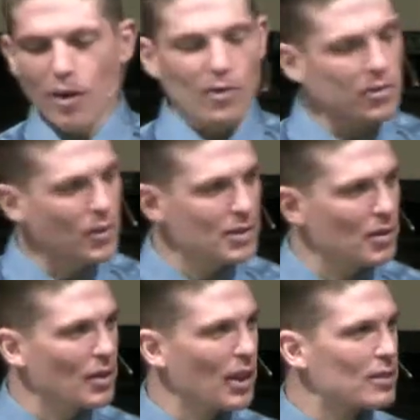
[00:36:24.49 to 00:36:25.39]
all sorts
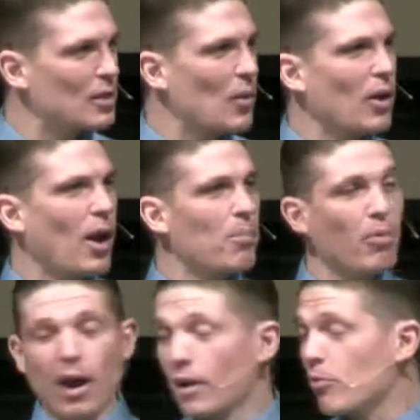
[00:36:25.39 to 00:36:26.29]
of things going on,
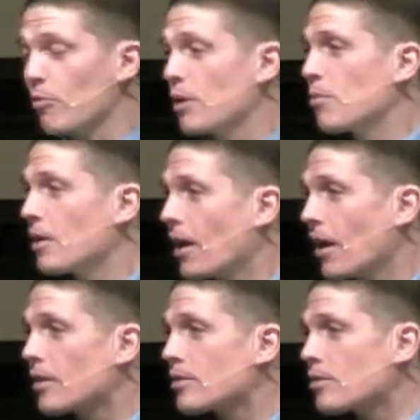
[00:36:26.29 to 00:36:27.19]
praying for
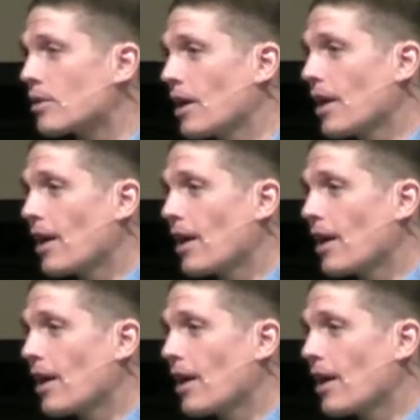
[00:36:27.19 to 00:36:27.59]
VBS,